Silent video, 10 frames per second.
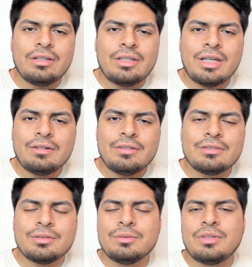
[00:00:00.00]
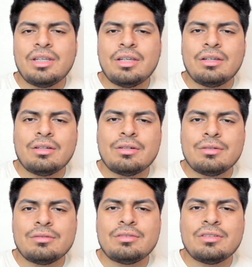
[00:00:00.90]
Now this whole thing
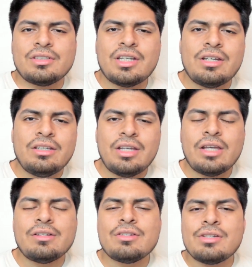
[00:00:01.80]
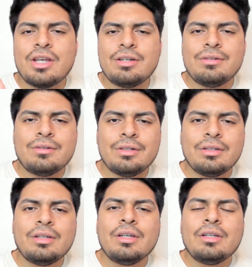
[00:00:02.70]
goes to the Senate, and in January